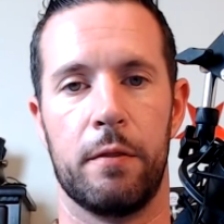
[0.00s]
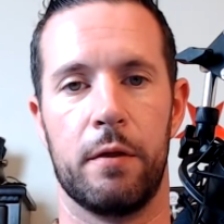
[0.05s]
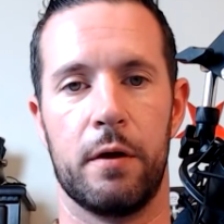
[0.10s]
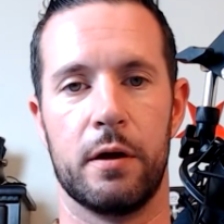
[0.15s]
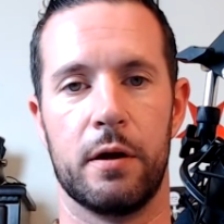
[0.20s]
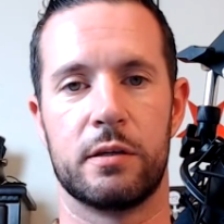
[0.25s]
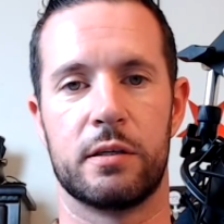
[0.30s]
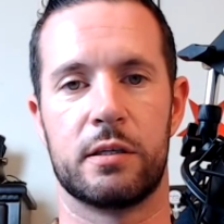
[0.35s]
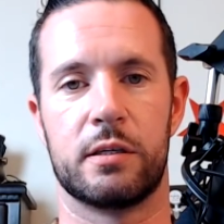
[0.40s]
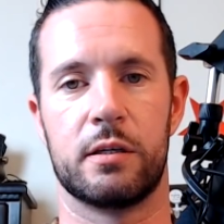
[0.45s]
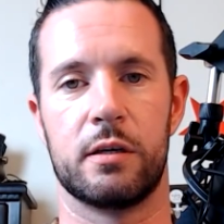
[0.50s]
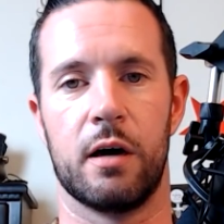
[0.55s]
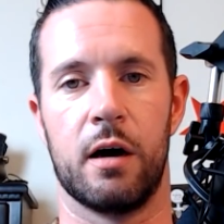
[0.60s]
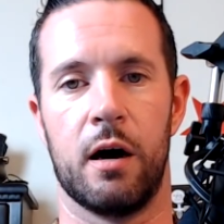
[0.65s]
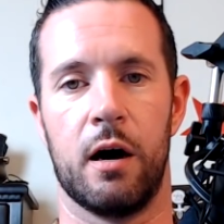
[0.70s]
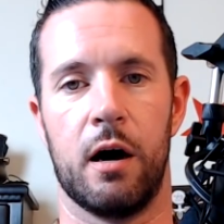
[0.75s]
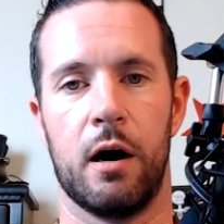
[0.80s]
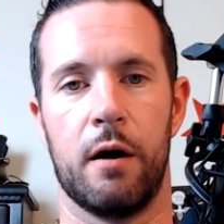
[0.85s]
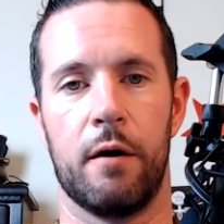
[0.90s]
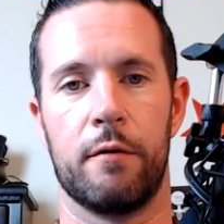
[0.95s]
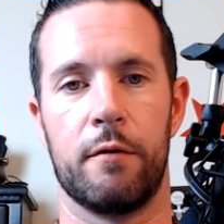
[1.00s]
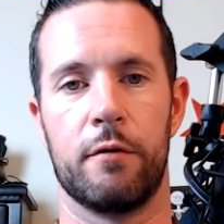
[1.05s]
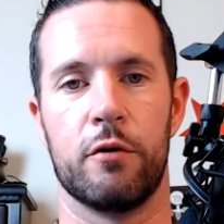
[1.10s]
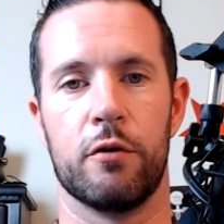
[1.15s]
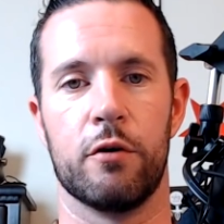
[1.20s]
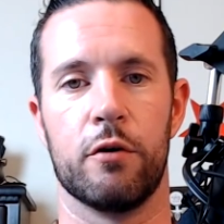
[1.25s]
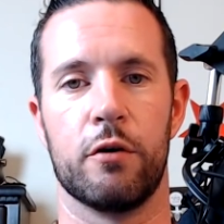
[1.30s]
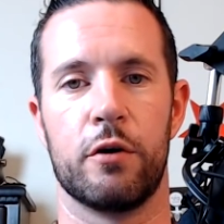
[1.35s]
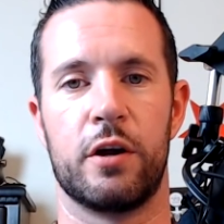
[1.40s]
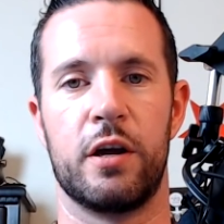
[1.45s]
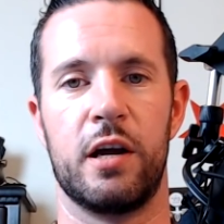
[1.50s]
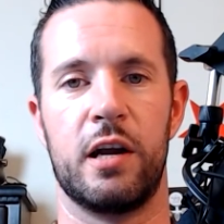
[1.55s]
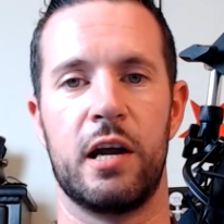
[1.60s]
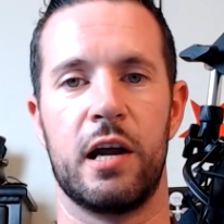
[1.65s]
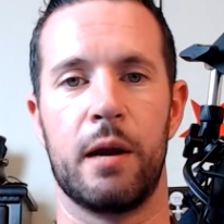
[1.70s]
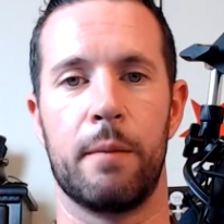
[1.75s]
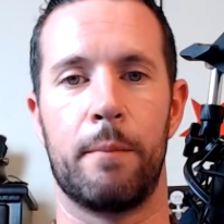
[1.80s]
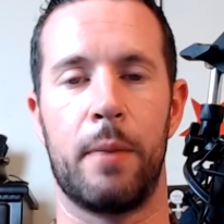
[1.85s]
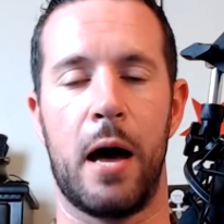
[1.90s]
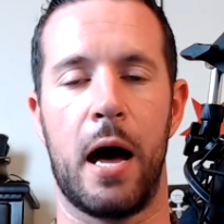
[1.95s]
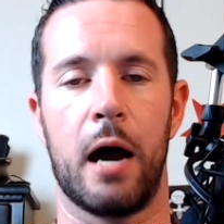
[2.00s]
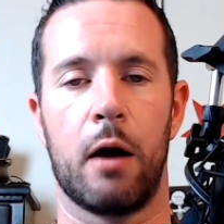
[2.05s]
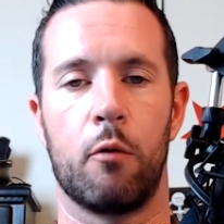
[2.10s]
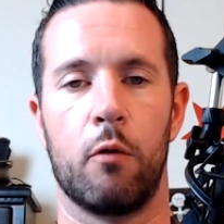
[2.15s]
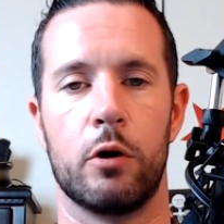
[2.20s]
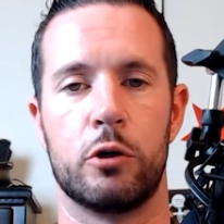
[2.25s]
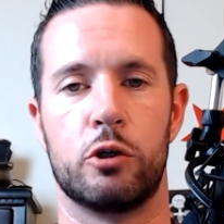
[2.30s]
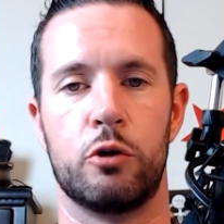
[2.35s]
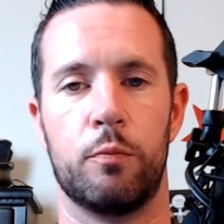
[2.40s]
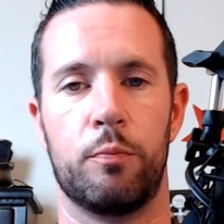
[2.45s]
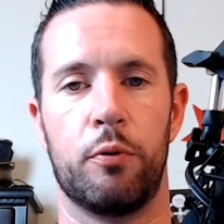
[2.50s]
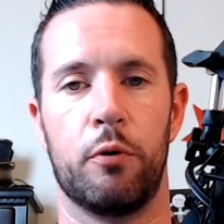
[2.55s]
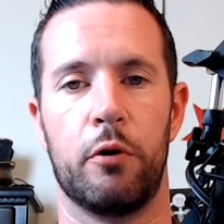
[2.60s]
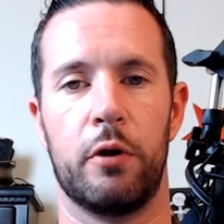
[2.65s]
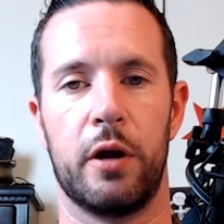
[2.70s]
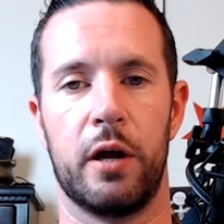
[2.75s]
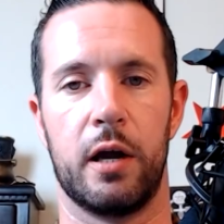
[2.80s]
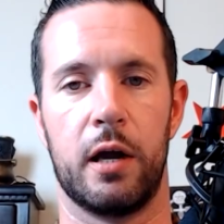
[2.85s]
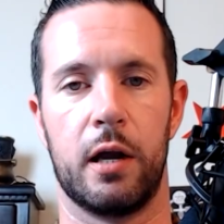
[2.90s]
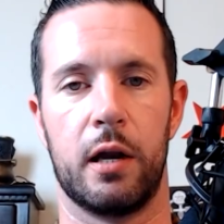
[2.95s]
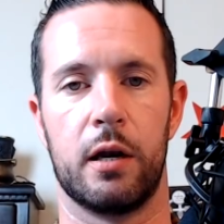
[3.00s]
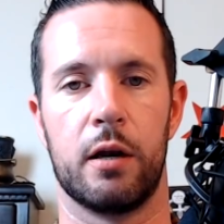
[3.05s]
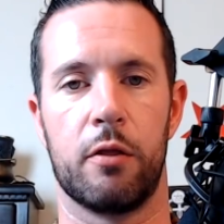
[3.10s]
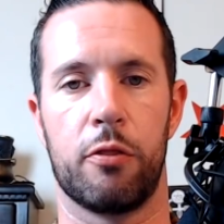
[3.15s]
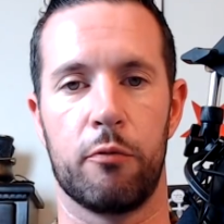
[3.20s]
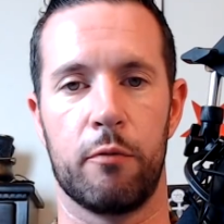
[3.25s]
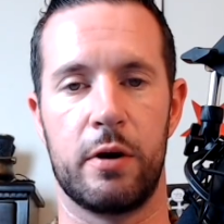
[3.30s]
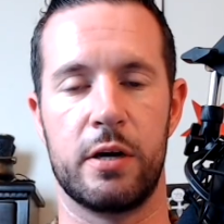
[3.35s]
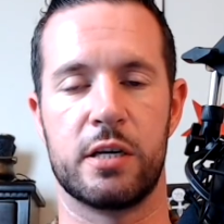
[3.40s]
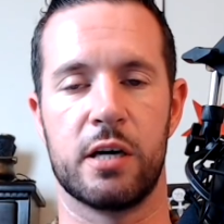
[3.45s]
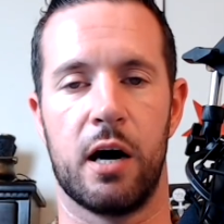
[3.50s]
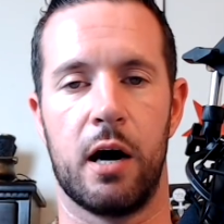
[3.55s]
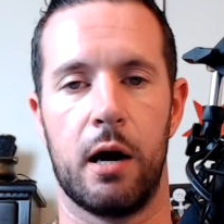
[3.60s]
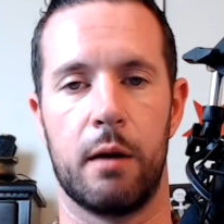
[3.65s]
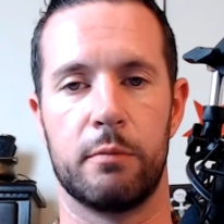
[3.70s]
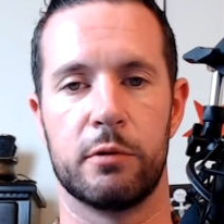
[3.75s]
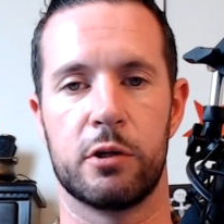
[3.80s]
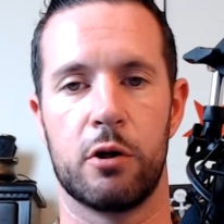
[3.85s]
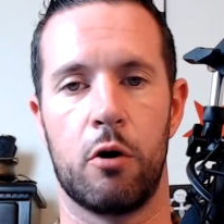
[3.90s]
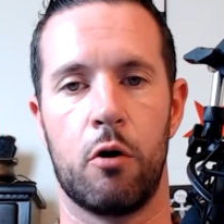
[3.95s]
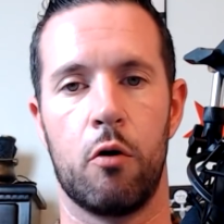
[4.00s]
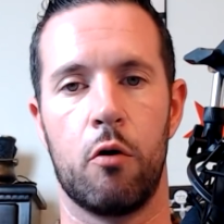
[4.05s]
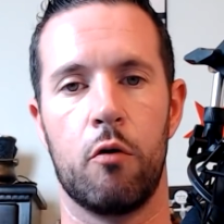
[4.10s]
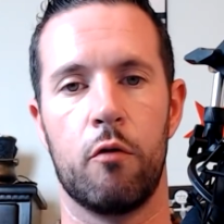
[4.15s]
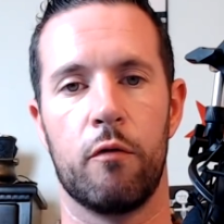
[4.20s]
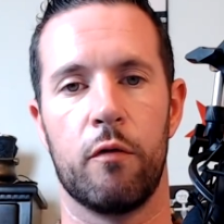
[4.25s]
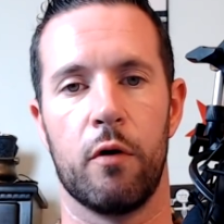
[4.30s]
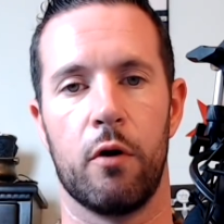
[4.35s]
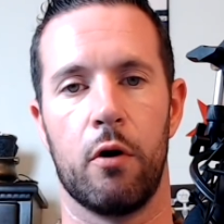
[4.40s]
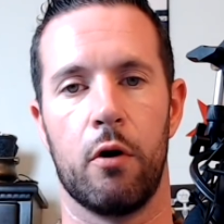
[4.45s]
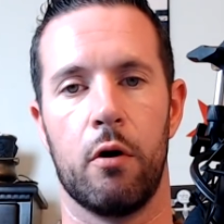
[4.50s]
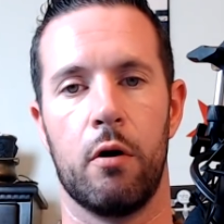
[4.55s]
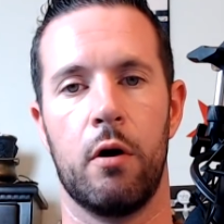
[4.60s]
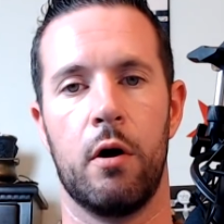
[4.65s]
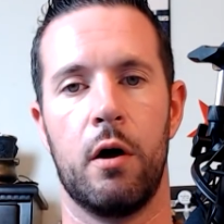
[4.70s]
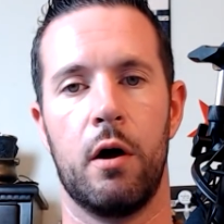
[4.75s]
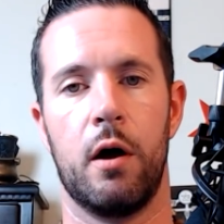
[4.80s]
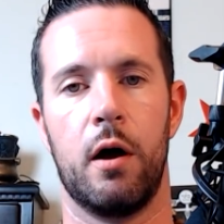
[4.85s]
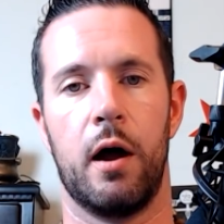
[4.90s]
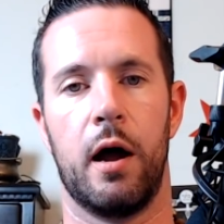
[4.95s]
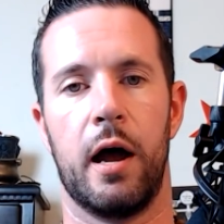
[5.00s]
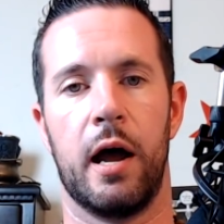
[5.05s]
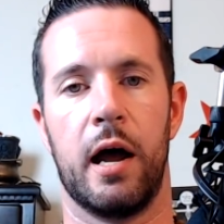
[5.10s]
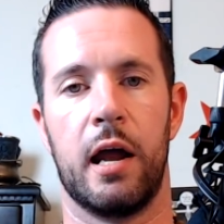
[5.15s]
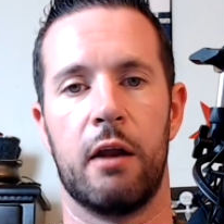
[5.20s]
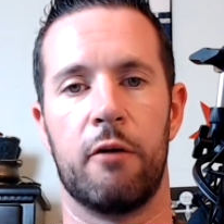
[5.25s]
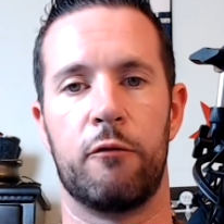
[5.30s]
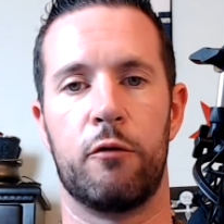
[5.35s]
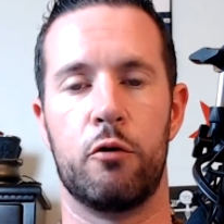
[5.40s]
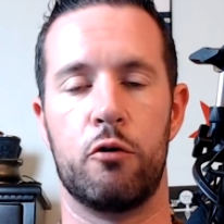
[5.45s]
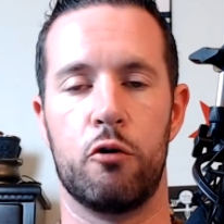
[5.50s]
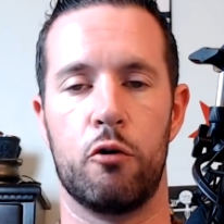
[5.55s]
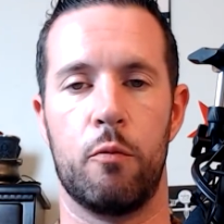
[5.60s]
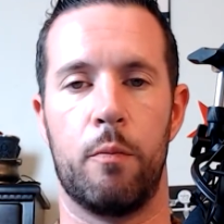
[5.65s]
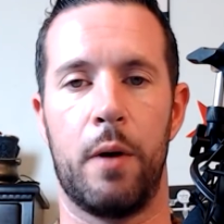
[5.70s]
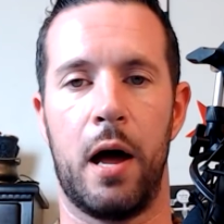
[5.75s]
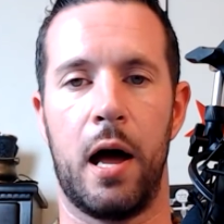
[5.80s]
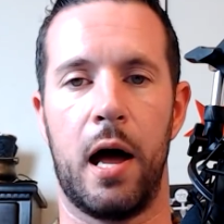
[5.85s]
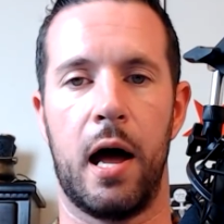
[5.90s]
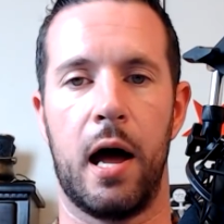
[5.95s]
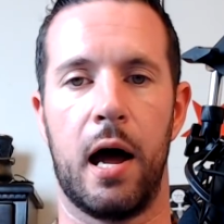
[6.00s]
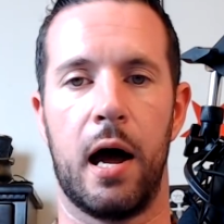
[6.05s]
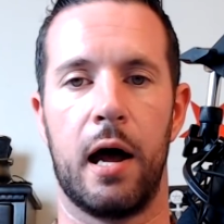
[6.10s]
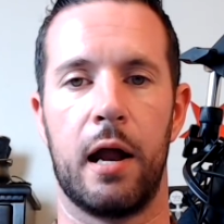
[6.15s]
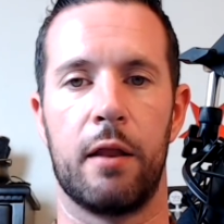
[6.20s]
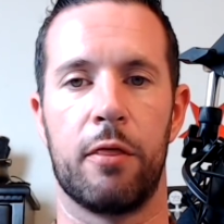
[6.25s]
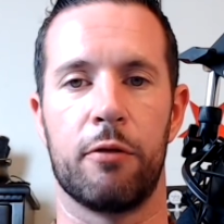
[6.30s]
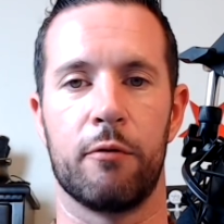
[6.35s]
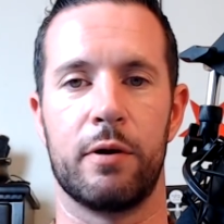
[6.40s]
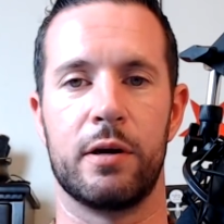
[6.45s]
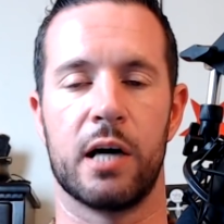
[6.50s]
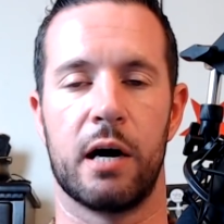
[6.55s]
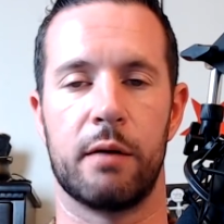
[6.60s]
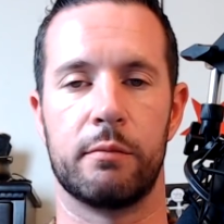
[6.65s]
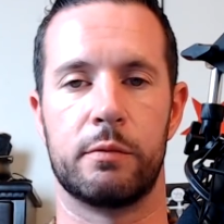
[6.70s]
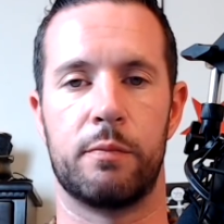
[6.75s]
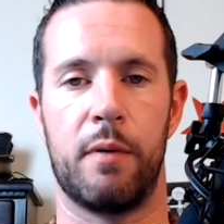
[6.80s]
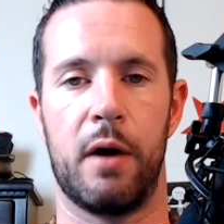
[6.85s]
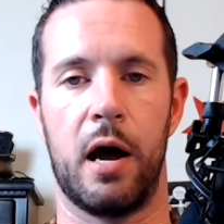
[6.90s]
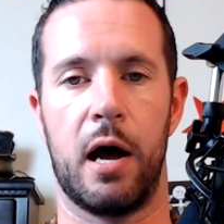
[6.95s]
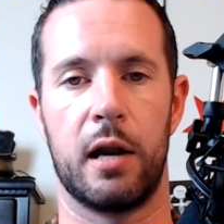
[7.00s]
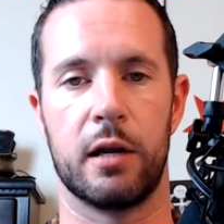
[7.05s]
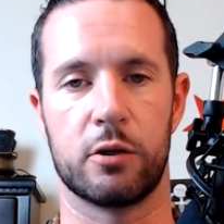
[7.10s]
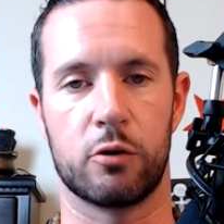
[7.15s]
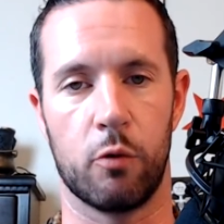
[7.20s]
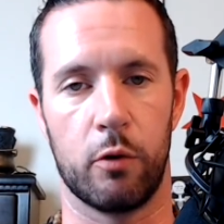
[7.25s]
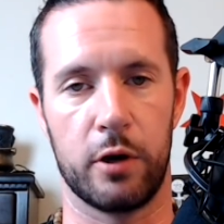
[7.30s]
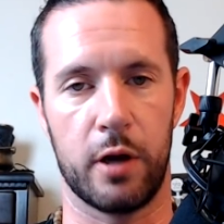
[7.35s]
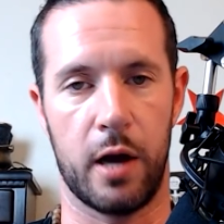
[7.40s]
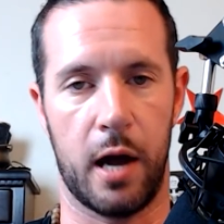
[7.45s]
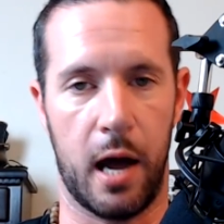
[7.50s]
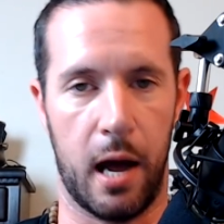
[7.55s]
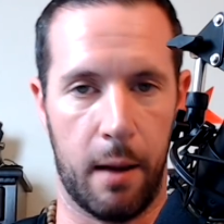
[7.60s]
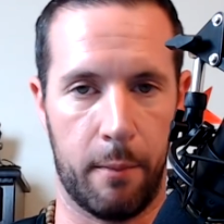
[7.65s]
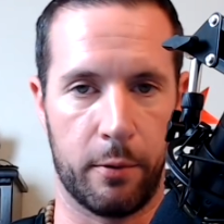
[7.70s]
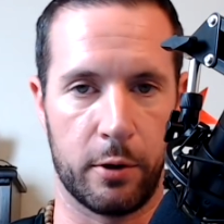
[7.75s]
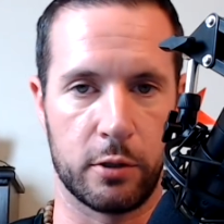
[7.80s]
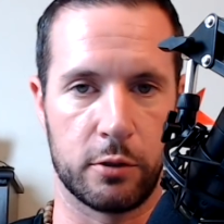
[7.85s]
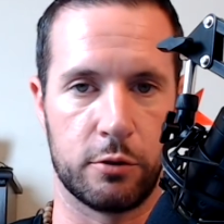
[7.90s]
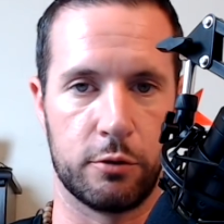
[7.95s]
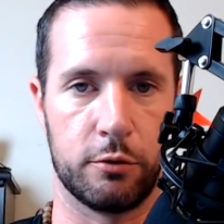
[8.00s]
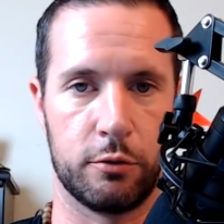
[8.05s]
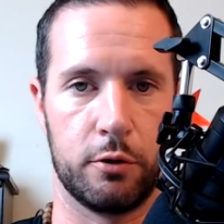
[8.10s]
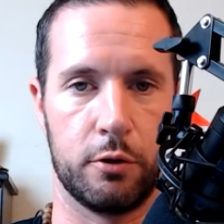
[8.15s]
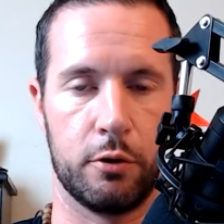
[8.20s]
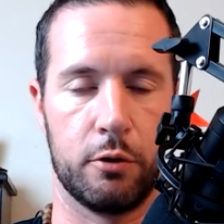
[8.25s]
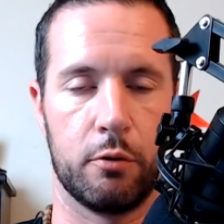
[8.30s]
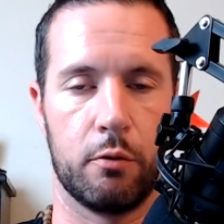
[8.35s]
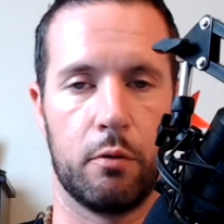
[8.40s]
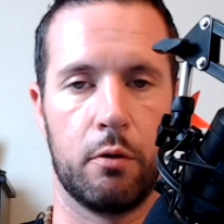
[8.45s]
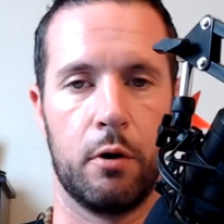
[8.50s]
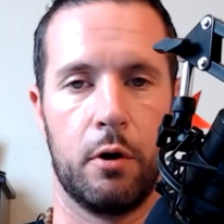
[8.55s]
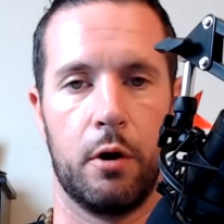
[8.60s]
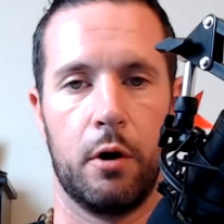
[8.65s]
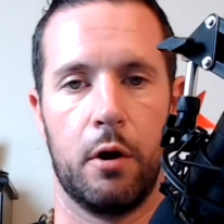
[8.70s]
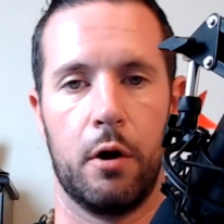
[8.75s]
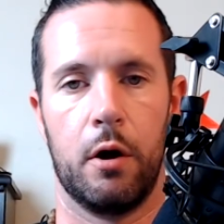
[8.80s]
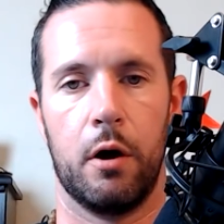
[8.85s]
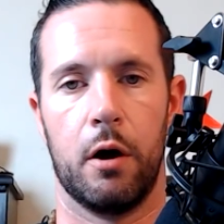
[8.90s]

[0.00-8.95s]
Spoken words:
this you're getting back what you put in 3 times over, and if you do bad, 3 times bad is going to happen to you.